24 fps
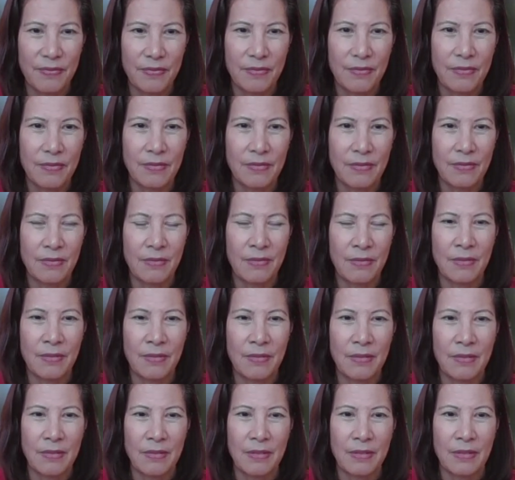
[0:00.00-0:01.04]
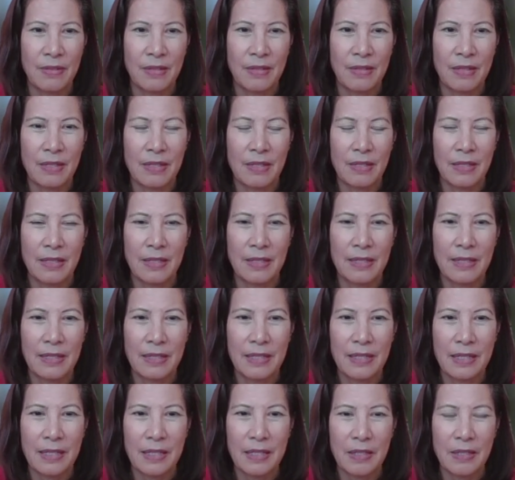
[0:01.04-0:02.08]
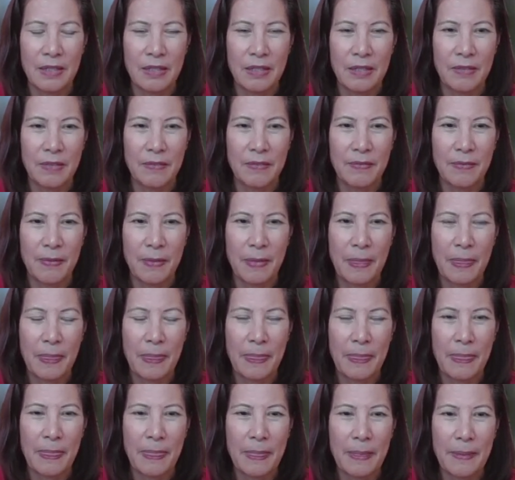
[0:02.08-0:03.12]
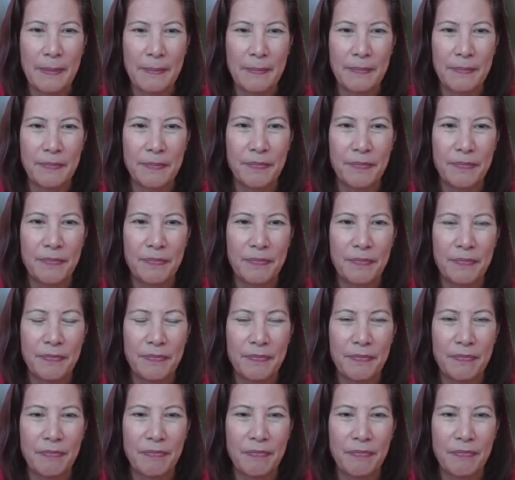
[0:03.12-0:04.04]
This person isn't speaking.